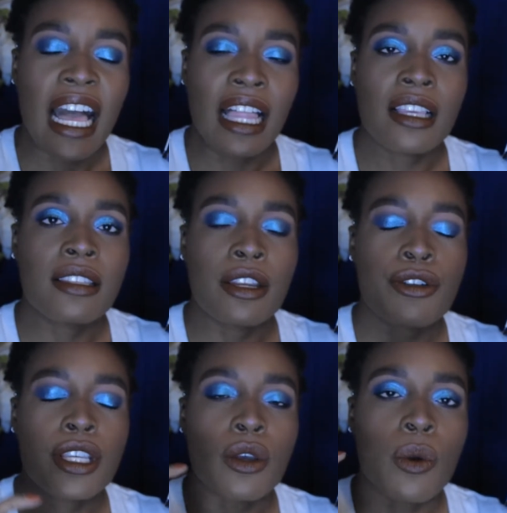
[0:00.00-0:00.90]

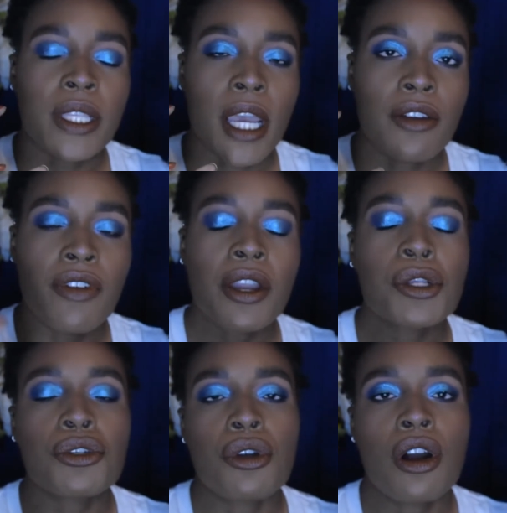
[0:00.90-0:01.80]
Alexandra has always had very
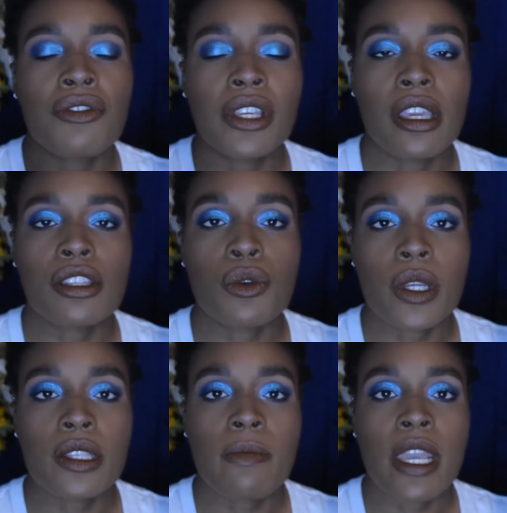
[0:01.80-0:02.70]
strong feelings
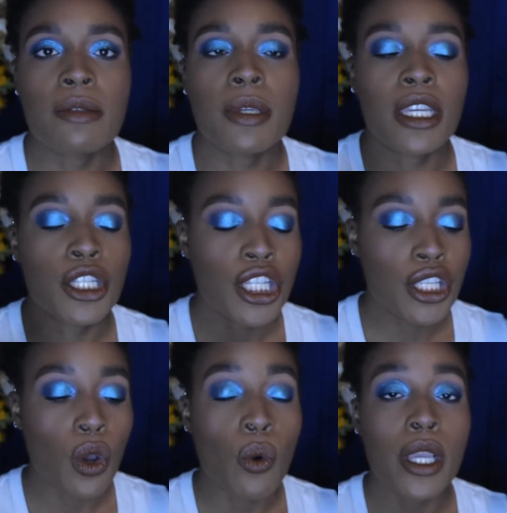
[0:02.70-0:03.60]
towards space because
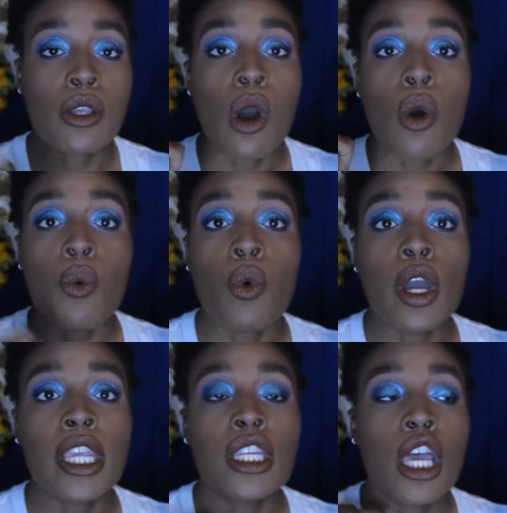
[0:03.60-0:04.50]
she's always
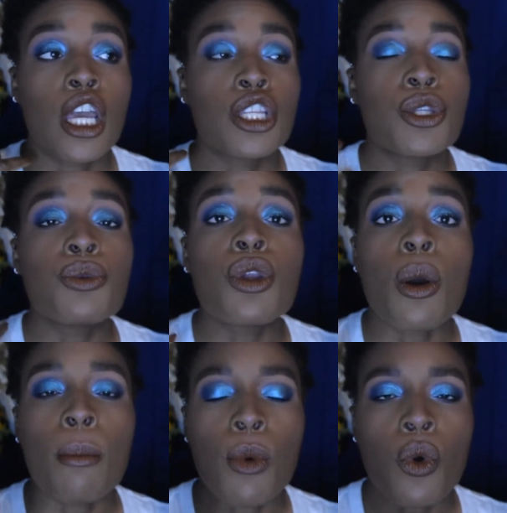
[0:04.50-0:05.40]
wanted to know
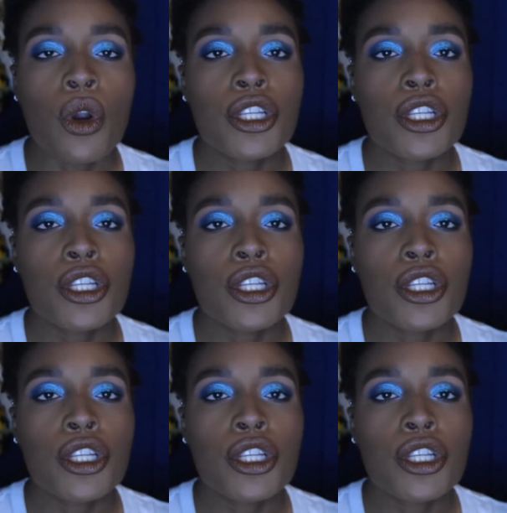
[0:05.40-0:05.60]
more.